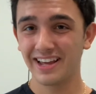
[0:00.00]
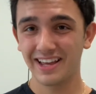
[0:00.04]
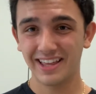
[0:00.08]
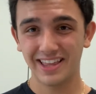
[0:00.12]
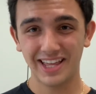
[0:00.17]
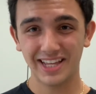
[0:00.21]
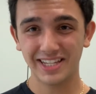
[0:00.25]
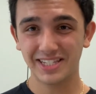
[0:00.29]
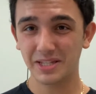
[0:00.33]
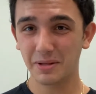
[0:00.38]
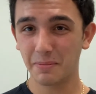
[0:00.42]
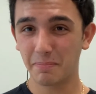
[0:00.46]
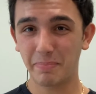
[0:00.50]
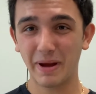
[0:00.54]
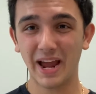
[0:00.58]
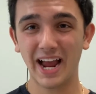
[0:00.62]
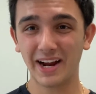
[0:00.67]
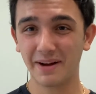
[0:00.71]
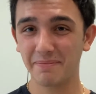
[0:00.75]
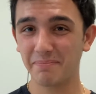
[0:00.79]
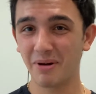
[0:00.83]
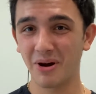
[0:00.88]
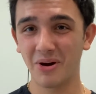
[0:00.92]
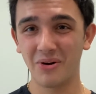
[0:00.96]
that's the
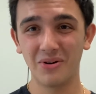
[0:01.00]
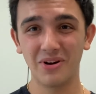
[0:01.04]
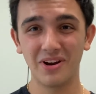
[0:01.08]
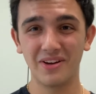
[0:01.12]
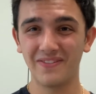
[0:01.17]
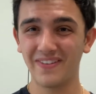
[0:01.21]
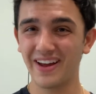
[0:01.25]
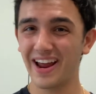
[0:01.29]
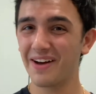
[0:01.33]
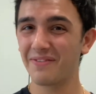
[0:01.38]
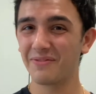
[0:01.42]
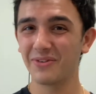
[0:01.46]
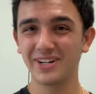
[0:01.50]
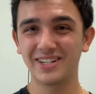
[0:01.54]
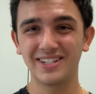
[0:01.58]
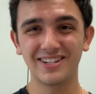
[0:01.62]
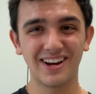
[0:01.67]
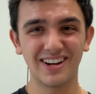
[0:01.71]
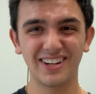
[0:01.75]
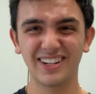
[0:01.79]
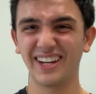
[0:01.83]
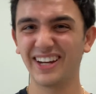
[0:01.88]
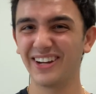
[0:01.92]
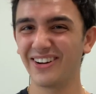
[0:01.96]
backbone of every
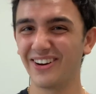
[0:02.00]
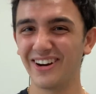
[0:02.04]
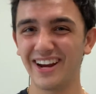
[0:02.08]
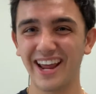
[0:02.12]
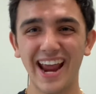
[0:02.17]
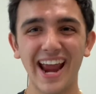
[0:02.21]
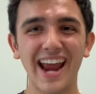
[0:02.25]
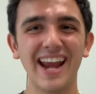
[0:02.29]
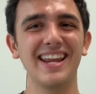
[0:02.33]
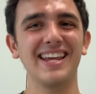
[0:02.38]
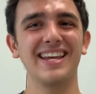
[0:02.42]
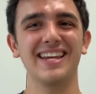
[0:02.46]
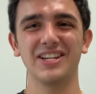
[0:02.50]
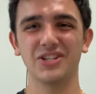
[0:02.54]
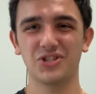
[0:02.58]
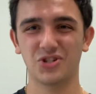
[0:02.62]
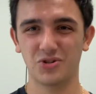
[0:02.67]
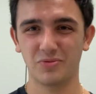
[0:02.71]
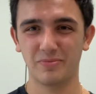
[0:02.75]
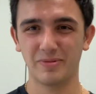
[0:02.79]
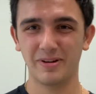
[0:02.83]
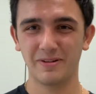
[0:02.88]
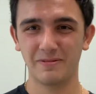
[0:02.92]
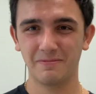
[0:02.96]
tonguing on any
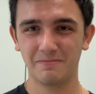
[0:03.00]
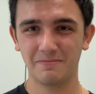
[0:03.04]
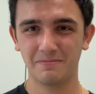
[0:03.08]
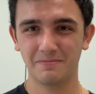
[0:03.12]
instrument.